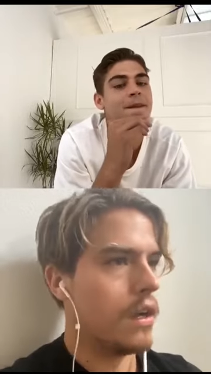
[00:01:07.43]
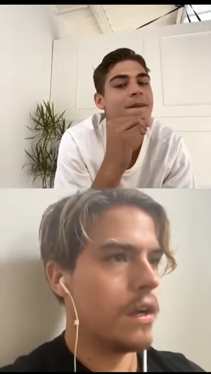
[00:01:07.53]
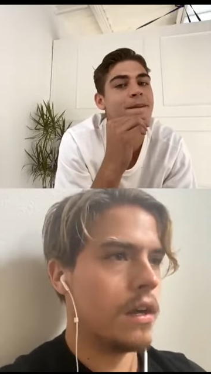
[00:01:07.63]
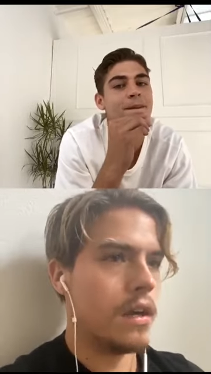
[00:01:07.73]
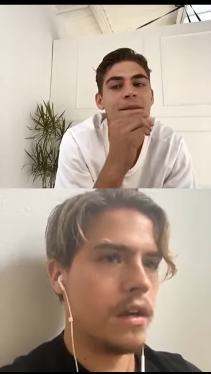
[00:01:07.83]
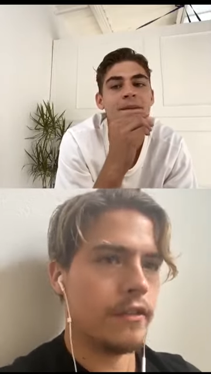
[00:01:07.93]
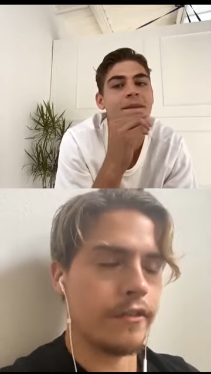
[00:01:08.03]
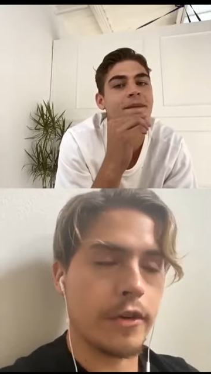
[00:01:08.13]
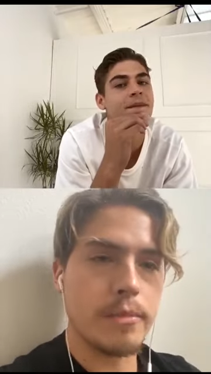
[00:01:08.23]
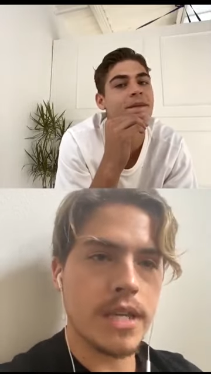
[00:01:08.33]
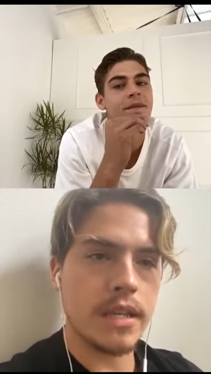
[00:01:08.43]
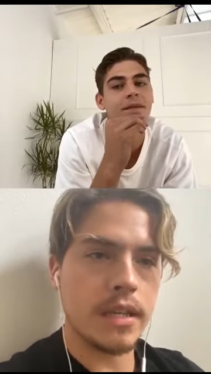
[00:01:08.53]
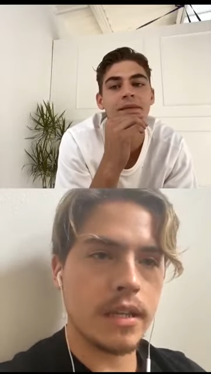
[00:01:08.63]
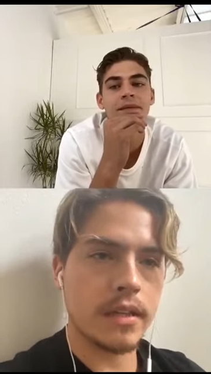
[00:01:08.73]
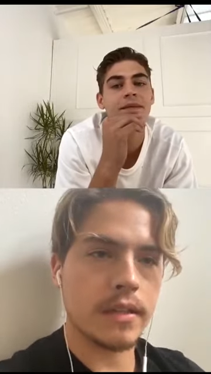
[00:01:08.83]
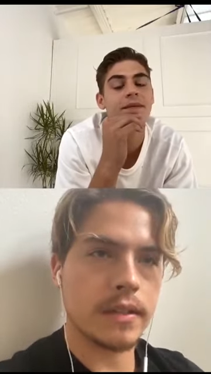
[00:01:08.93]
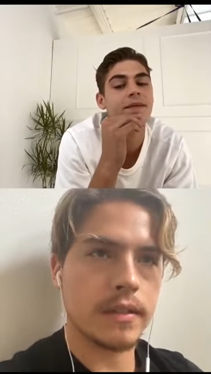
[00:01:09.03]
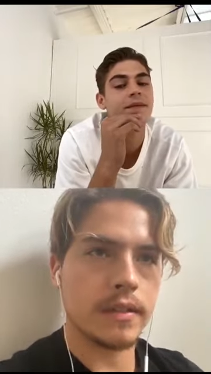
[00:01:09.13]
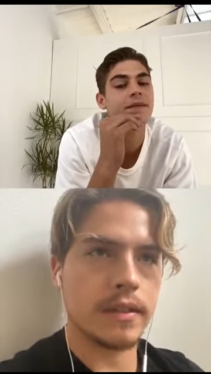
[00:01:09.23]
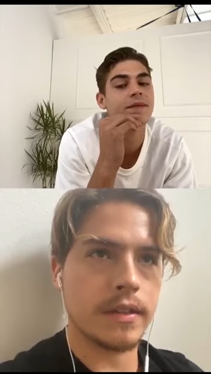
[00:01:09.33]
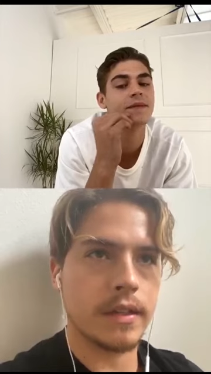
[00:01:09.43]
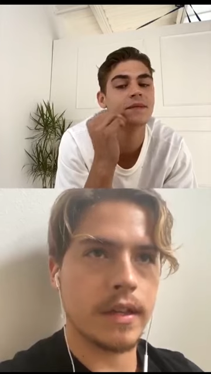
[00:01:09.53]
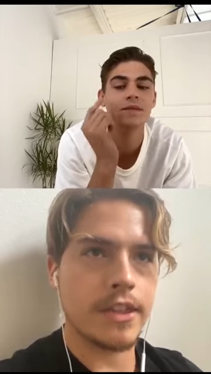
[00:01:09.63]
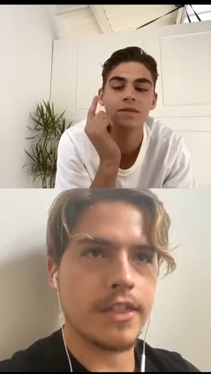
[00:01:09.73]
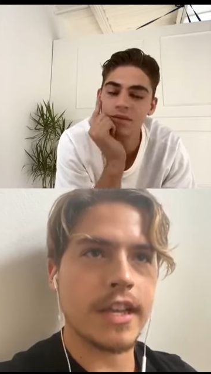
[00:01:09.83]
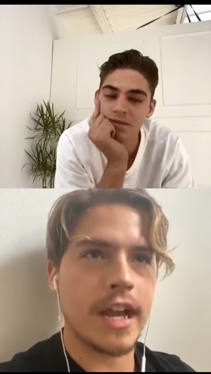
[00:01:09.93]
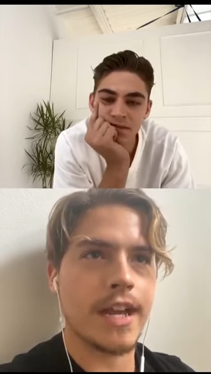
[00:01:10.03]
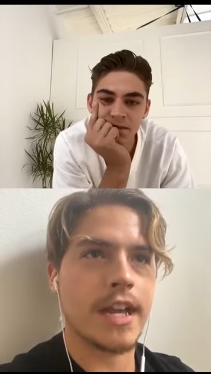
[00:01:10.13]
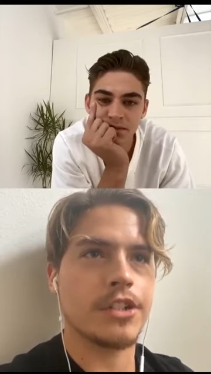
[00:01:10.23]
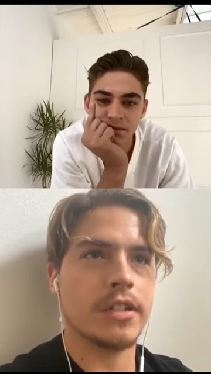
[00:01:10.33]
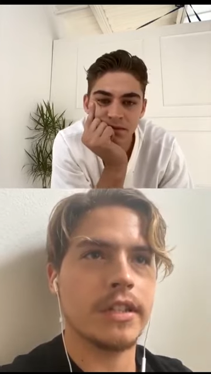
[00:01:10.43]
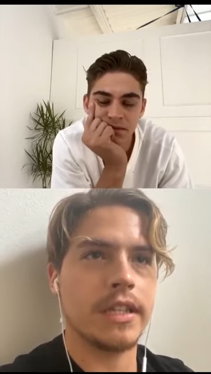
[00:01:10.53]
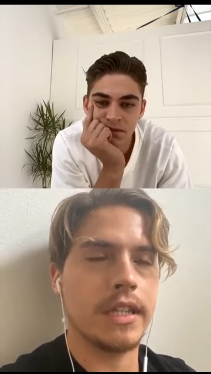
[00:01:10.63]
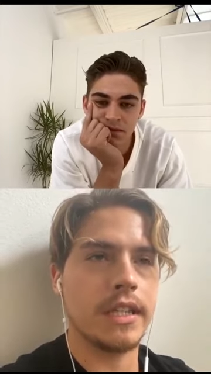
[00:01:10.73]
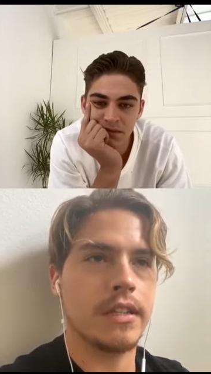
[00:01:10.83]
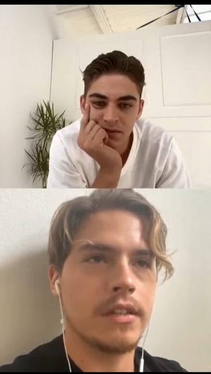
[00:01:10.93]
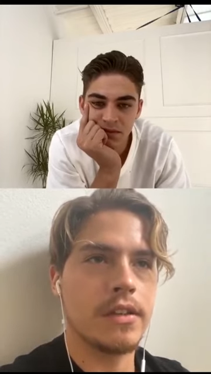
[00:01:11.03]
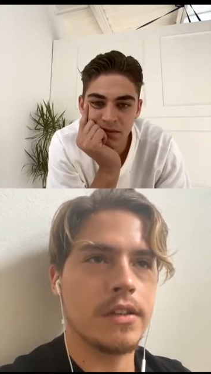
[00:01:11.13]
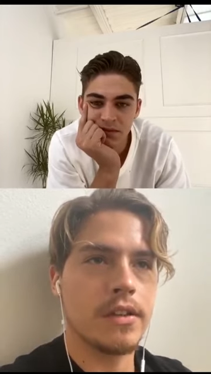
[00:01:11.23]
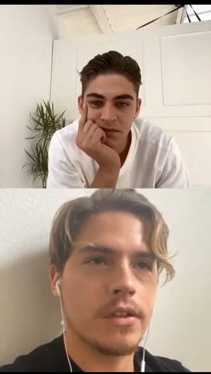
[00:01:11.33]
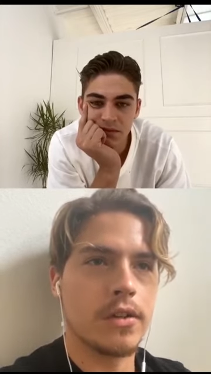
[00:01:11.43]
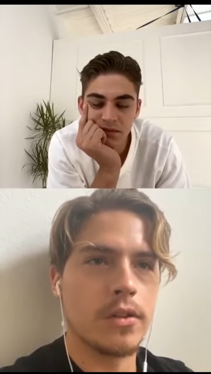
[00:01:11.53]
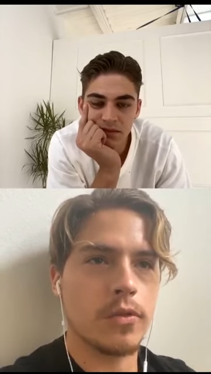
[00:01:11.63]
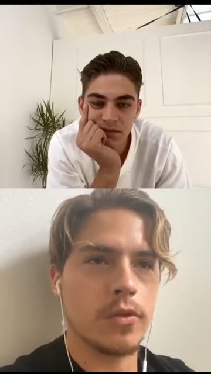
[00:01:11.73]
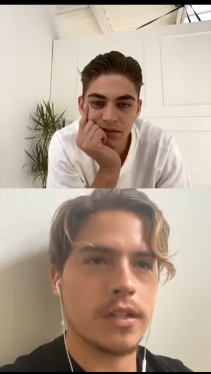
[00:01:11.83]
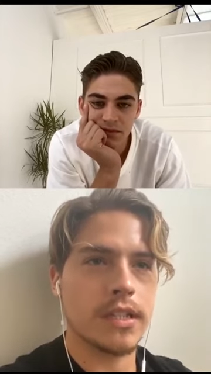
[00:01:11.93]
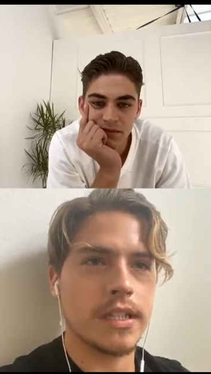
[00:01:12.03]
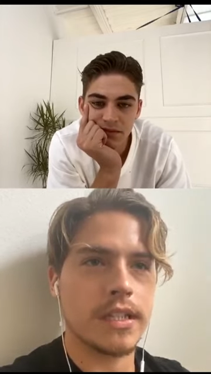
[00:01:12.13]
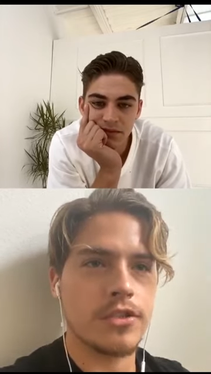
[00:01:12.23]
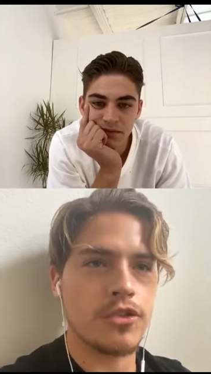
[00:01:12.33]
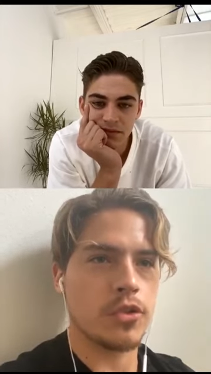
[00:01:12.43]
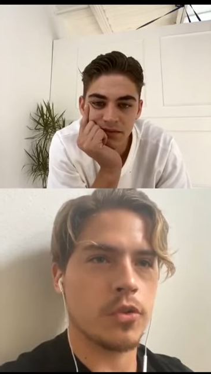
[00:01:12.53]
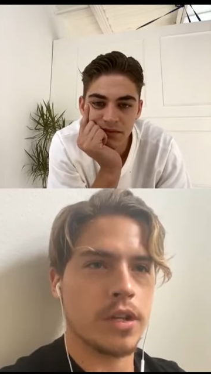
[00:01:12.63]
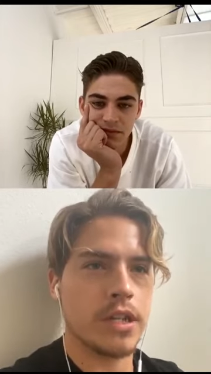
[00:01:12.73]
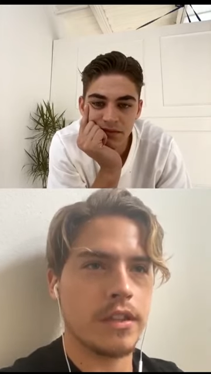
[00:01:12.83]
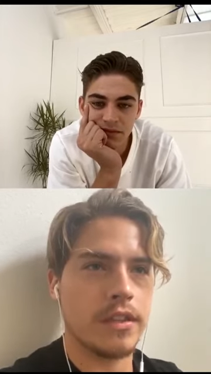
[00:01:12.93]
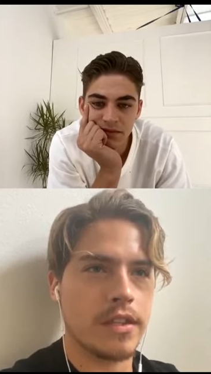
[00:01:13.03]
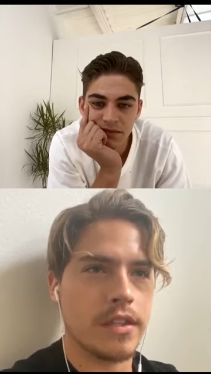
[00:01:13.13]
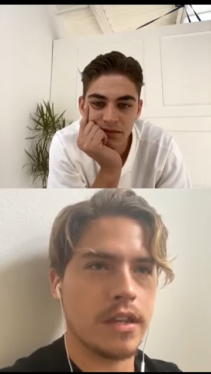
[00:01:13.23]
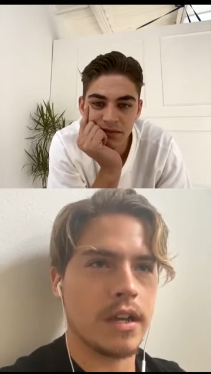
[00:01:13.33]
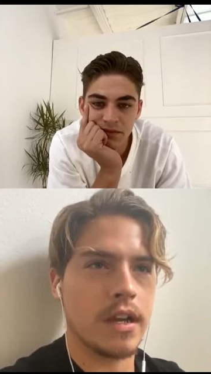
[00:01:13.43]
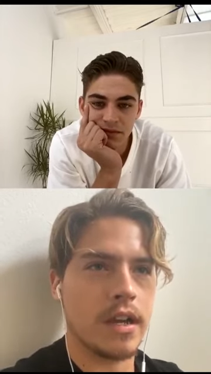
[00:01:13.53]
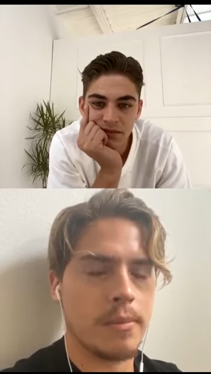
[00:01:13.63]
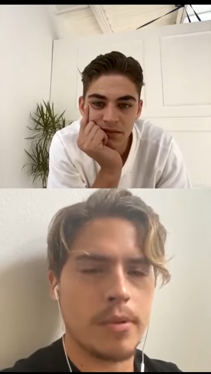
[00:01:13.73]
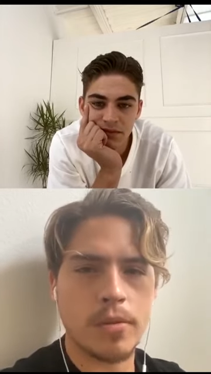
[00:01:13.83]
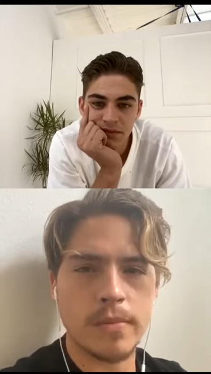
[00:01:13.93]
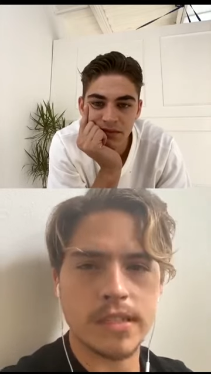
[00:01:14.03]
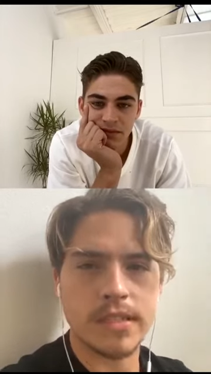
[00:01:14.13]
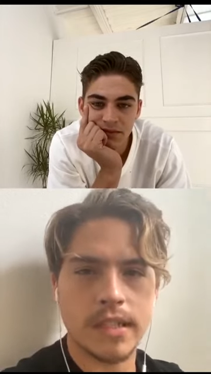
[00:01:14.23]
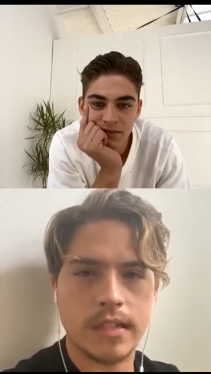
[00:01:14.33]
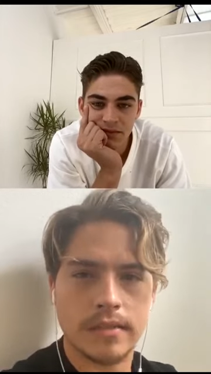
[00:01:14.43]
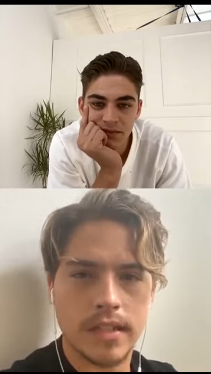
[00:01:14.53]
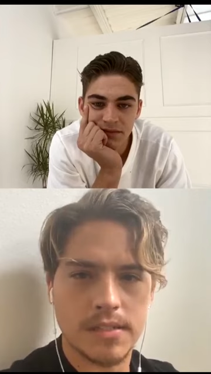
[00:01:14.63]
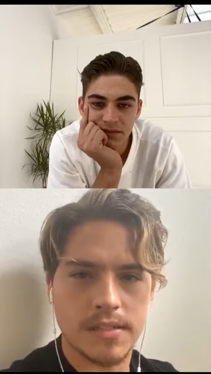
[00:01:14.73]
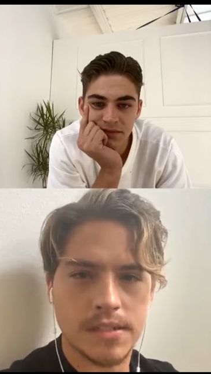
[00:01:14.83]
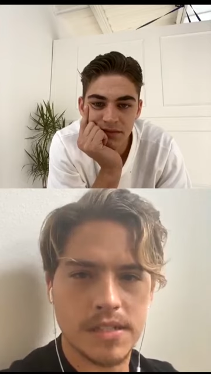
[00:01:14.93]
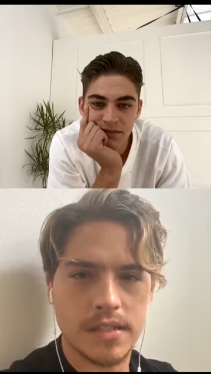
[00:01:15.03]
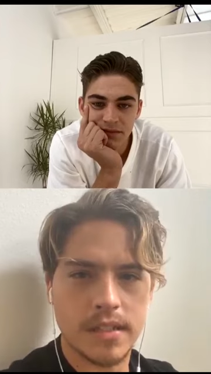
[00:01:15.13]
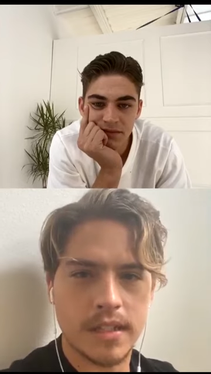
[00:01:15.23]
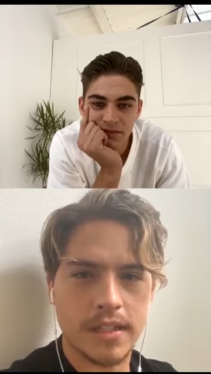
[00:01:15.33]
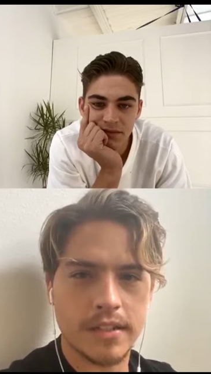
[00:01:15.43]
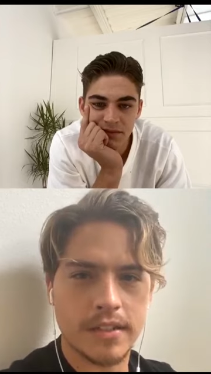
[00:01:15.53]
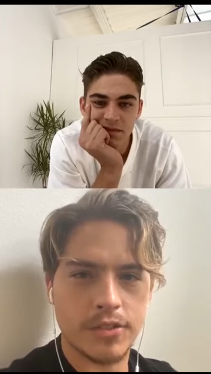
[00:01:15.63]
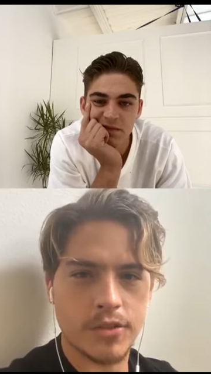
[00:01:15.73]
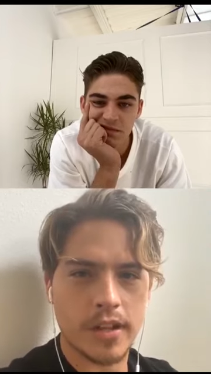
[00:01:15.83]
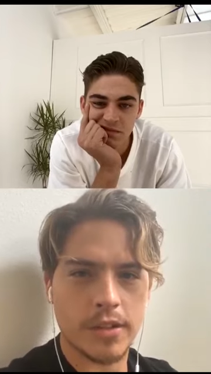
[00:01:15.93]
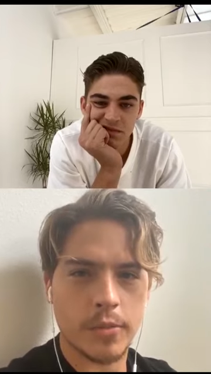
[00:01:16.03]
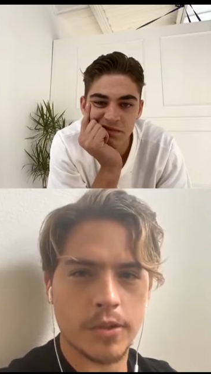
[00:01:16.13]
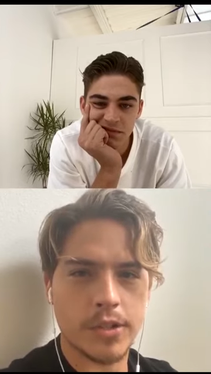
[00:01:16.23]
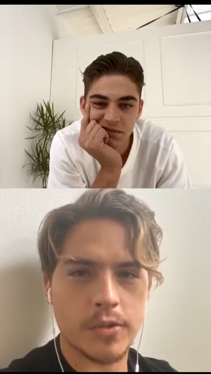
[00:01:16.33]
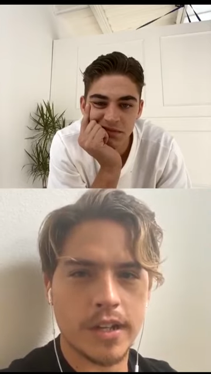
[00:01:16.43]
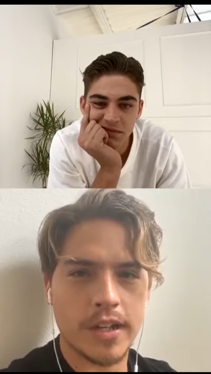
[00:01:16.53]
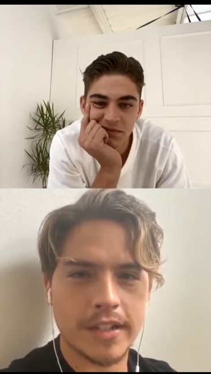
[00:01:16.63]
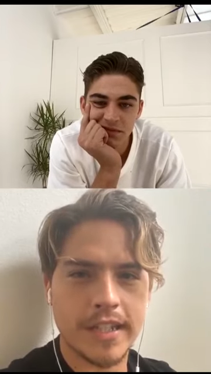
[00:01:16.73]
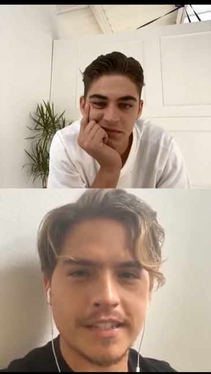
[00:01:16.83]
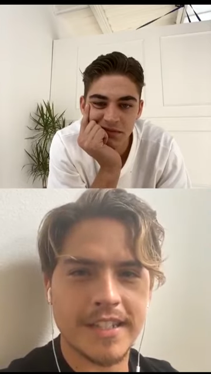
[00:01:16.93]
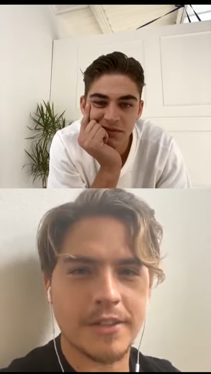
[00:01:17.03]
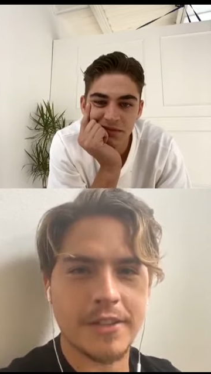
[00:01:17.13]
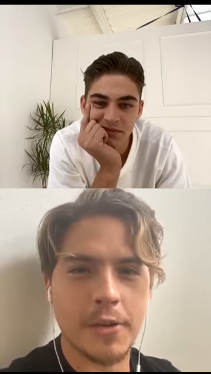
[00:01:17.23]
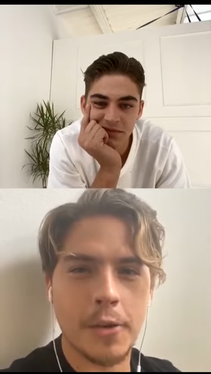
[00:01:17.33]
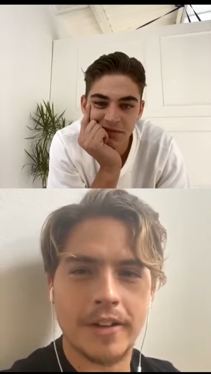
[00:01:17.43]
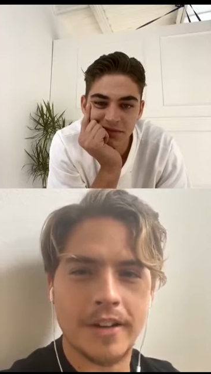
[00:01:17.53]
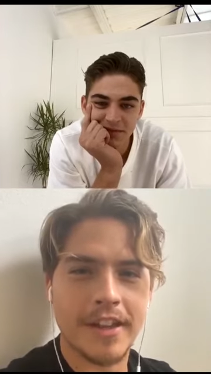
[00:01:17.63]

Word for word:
Speaker 1: Uh, for me, the I think I actually really enjoyed the uh, apartment scene that's in the trailer where you kind of kick down the door.